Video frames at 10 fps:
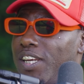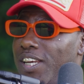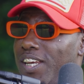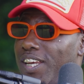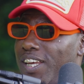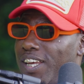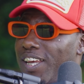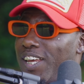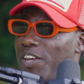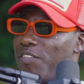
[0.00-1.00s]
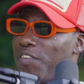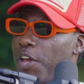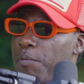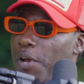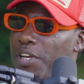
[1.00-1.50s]
Yeah, yeah, yeah. You
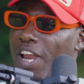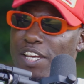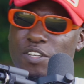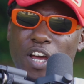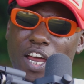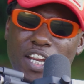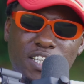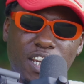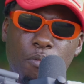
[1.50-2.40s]
feel me? Like you know how they say,